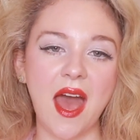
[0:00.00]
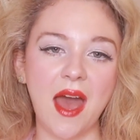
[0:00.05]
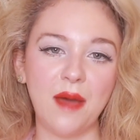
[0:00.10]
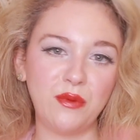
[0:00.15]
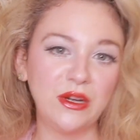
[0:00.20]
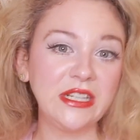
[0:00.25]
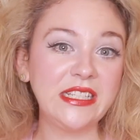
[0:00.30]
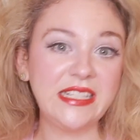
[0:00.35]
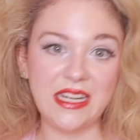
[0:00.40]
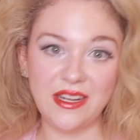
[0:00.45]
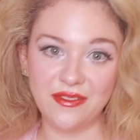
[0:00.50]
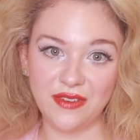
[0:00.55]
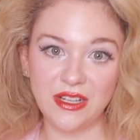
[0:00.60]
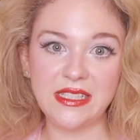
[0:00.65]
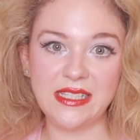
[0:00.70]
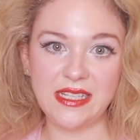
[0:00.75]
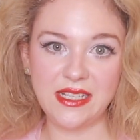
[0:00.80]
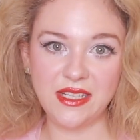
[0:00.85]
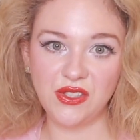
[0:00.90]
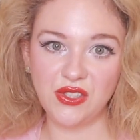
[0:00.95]
where Dita
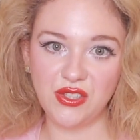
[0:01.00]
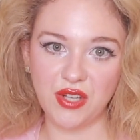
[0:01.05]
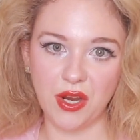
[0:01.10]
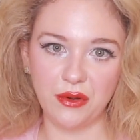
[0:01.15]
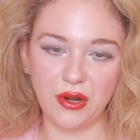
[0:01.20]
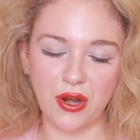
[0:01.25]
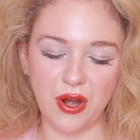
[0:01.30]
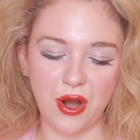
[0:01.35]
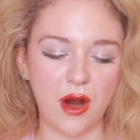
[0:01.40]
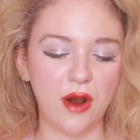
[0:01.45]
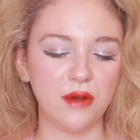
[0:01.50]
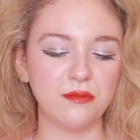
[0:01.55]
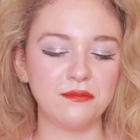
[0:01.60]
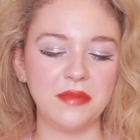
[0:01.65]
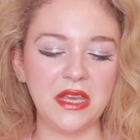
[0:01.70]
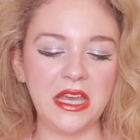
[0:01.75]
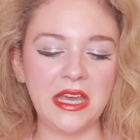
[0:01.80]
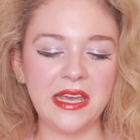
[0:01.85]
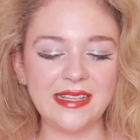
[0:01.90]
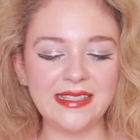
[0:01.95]
Von Teese showed her home,
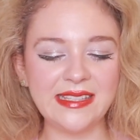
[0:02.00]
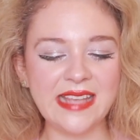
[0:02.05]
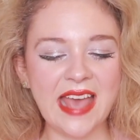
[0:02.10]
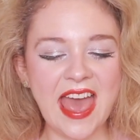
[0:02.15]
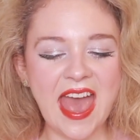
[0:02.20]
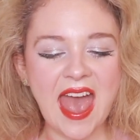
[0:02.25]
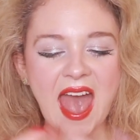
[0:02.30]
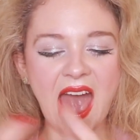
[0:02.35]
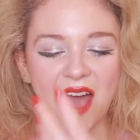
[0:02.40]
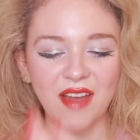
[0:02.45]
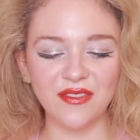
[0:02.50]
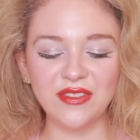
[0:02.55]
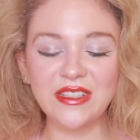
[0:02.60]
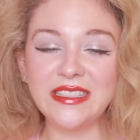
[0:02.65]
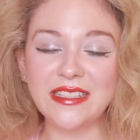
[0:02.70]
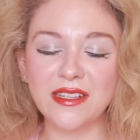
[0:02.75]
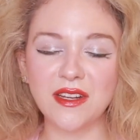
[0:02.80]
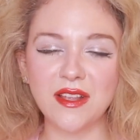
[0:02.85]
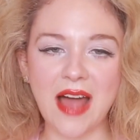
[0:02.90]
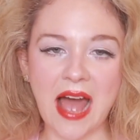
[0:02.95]
because every
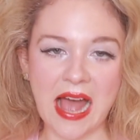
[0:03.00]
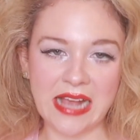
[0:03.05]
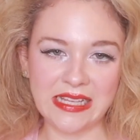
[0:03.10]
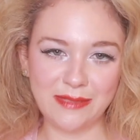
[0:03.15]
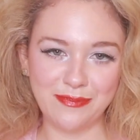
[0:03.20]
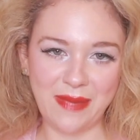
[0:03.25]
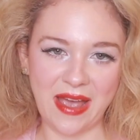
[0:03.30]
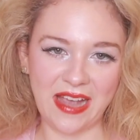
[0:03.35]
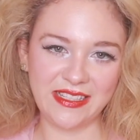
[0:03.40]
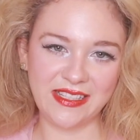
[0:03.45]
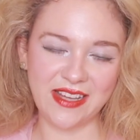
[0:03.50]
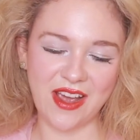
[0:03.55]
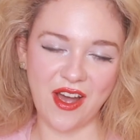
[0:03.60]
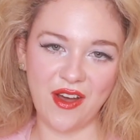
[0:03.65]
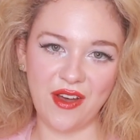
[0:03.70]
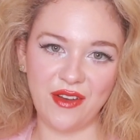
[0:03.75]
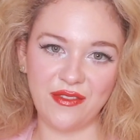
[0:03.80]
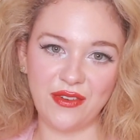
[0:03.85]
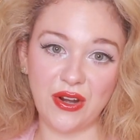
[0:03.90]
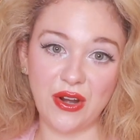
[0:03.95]
little aspect
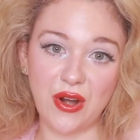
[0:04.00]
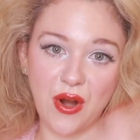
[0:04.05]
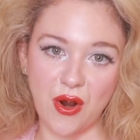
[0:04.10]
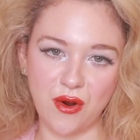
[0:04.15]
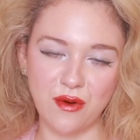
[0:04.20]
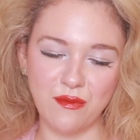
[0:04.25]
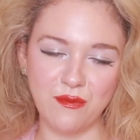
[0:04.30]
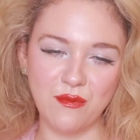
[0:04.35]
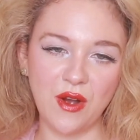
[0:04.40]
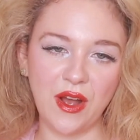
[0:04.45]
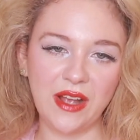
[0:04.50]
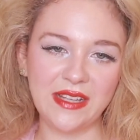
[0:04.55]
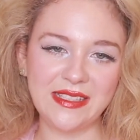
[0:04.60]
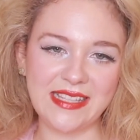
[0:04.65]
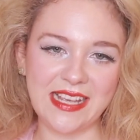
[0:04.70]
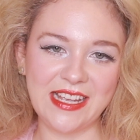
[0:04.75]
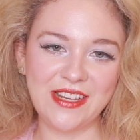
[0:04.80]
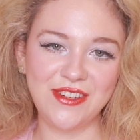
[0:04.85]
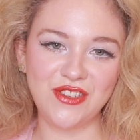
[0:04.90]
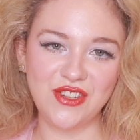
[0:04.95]
of her home
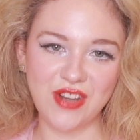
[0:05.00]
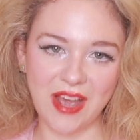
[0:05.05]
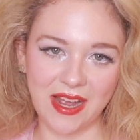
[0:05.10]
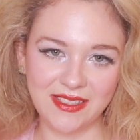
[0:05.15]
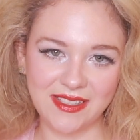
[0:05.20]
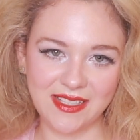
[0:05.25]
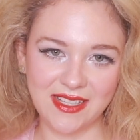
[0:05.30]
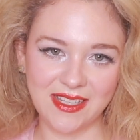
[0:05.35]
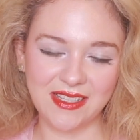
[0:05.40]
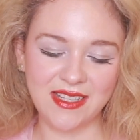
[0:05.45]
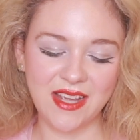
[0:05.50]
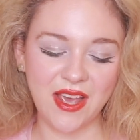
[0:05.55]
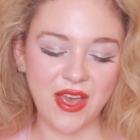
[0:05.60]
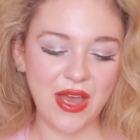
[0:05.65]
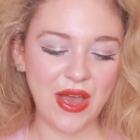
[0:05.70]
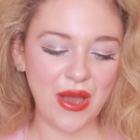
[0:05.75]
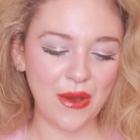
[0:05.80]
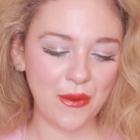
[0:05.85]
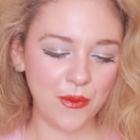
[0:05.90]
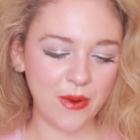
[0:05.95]
was injected
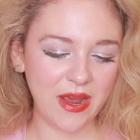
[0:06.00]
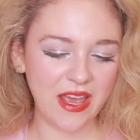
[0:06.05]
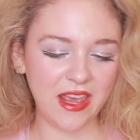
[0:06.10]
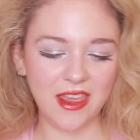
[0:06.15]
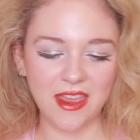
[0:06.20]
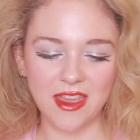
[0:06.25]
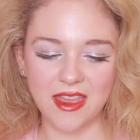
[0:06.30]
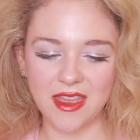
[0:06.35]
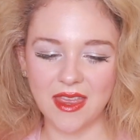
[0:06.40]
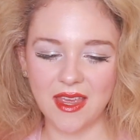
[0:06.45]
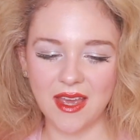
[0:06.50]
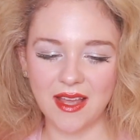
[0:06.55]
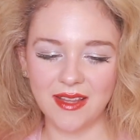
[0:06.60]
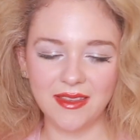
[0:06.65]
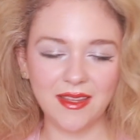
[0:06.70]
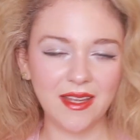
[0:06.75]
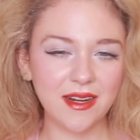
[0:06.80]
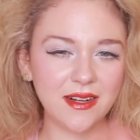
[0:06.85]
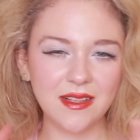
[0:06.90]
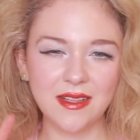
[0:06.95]
with
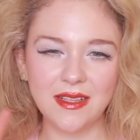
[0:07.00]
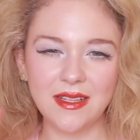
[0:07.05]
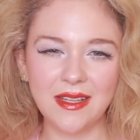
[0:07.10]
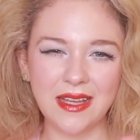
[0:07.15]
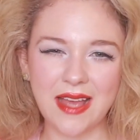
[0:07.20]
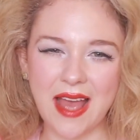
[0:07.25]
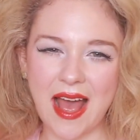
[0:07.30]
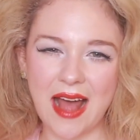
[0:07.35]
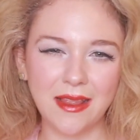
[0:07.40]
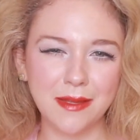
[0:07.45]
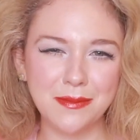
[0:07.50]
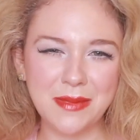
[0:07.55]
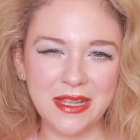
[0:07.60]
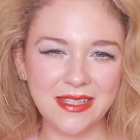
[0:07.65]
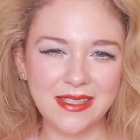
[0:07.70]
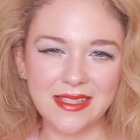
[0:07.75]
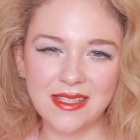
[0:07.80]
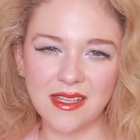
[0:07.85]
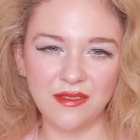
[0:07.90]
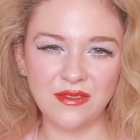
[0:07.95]
little
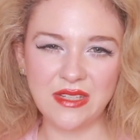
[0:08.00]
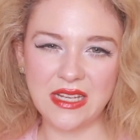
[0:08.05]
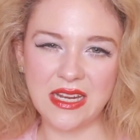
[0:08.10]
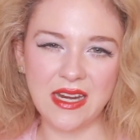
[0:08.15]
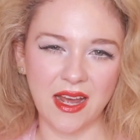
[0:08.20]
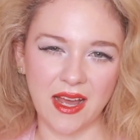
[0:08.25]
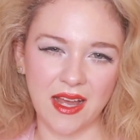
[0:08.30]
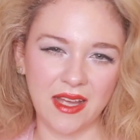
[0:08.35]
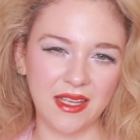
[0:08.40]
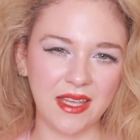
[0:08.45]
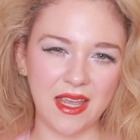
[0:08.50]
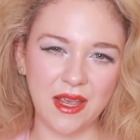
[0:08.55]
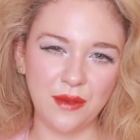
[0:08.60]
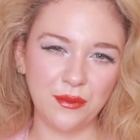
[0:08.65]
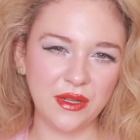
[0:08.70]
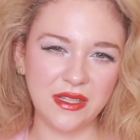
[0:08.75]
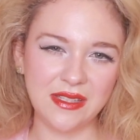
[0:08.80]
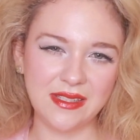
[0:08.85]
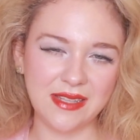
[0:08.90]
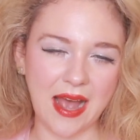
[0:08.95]
elements of Dita. It
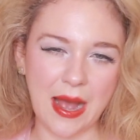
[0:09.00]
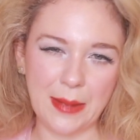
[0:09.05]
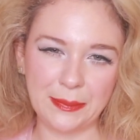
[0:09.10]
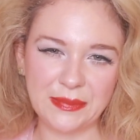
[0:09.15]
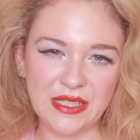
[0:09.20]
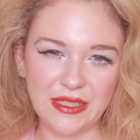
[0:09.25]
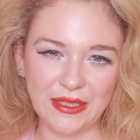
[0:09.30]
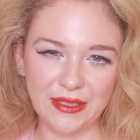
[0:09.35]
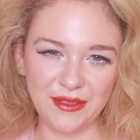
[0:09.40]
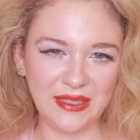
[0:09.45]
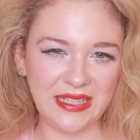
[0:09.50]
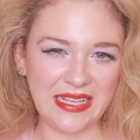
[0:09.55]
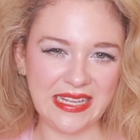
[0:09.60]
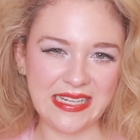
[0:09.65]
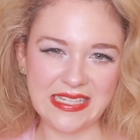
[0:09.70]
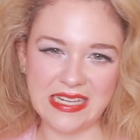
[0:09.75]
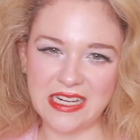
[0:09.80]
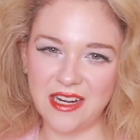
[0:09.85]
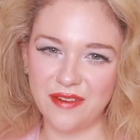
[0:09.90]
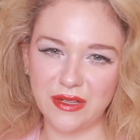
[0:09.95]
was absolutely
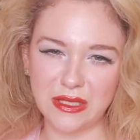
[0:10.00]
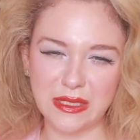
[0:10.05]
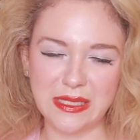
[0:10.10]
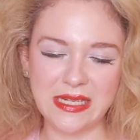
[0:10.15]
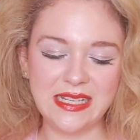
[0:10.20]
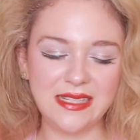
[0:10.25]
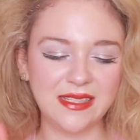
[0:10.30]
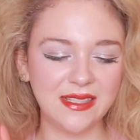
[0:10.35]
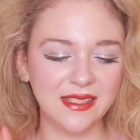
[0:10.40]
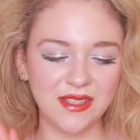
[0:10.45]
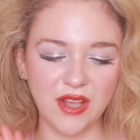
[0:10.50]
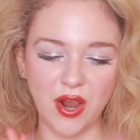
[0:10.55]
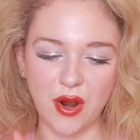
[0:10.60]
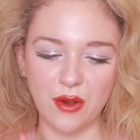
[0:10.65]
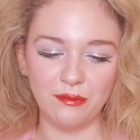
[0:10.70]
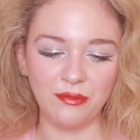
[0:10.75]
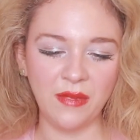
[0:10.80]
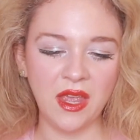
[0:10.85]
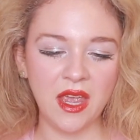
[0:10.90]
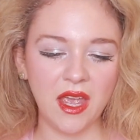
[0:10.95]
Dita Von Teese's
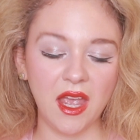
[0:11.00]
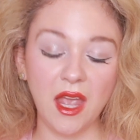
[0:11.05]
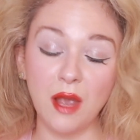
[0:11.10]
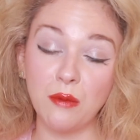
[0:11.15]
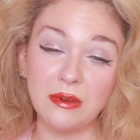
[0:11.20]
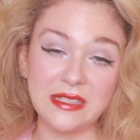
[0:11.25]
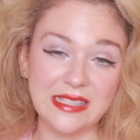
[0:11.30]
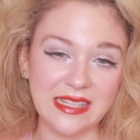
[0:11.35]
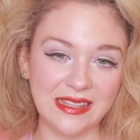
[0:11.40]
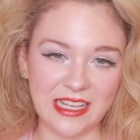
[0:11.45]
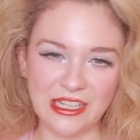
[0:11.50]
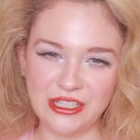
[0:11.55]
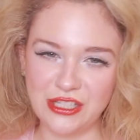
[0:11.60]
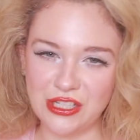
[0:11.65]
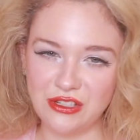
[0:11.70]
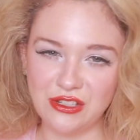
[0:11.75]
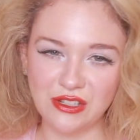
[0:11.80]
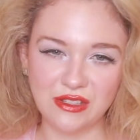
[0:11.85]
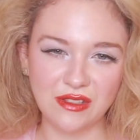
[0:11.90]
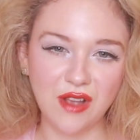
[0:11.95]
home. It wasn't like
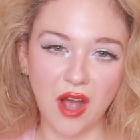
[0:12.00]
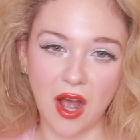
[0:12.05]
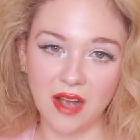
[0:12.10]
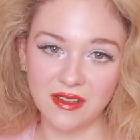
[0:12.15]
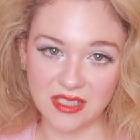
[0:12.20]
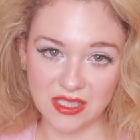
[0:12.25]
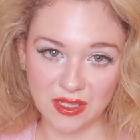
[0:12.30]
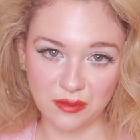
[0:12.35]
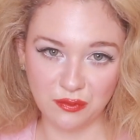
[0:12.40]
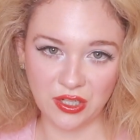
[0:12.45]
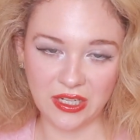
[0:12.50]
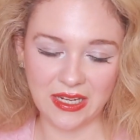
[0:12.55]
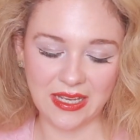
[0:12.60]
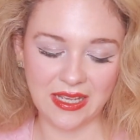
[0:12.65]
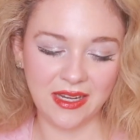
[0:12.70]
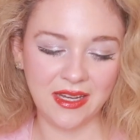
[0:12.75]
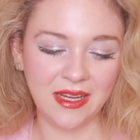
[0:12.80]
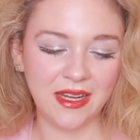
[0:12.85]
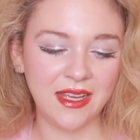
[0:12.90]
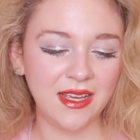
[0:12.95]
she just got someone
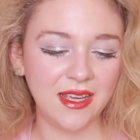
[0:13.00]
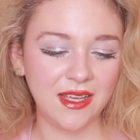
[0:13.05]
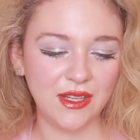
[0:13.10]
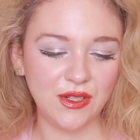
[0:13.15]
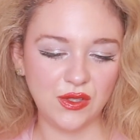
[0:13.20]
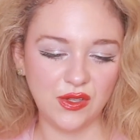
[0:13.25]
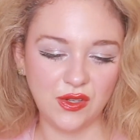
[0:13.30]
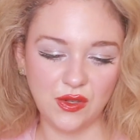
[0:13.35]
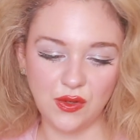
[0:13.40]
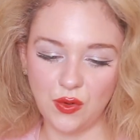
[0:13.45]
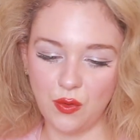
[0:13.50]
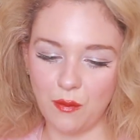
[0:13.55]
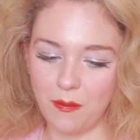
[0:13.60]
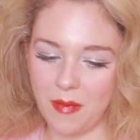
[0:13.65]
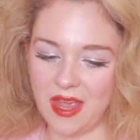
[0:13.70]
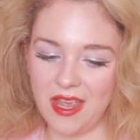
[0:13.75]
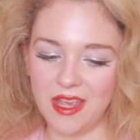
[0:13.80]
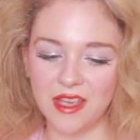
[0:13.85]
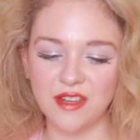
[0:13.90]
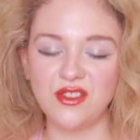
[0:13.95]
in to
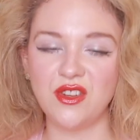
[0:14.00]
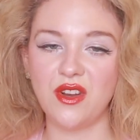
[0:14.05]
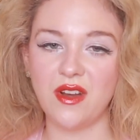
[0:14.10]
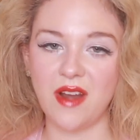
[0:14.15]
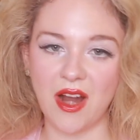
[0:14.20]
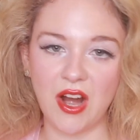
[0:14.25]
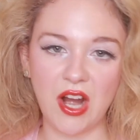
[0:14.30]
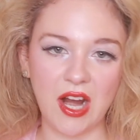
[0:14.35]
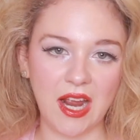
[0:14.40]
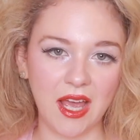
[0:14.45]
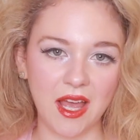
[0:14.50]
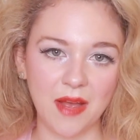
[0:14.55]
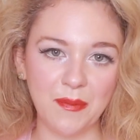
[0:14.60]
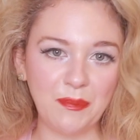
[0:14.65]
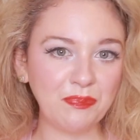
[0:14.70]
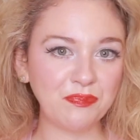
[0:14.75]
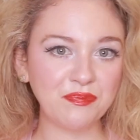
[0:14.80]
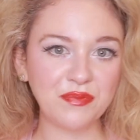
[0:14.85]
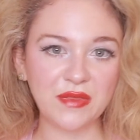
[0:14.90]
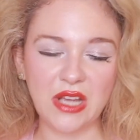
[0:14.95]
make a generic
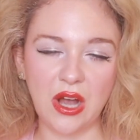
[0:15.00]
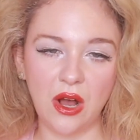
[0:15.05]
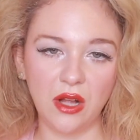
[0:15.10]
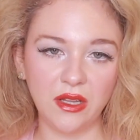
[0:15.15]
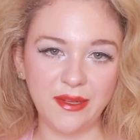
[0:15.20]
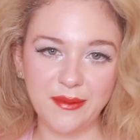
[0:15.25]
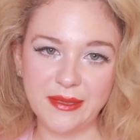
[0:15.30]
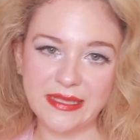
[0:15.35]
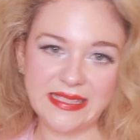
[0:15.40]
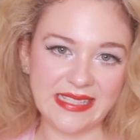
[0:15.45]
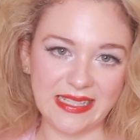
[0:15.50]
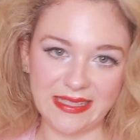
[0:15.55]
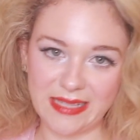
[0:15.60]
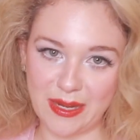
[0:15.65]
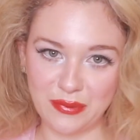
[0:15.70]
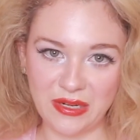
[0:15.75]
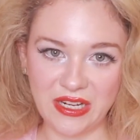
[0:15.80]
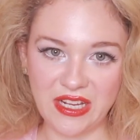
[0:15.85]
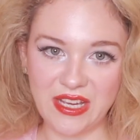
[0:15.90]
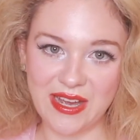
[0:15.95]
Hollywood
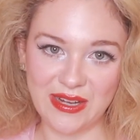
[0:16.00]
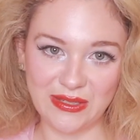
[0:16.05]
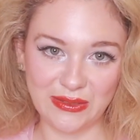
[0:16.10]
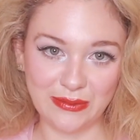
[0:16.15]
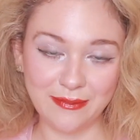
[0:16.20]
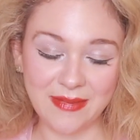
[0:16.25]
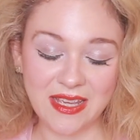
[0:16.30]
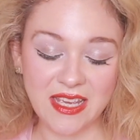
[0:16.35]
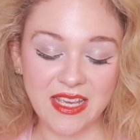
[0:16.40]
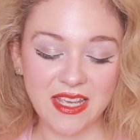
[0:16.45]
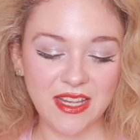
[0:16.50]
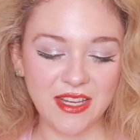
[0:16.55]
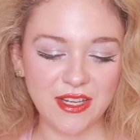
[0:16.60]
celebrity home.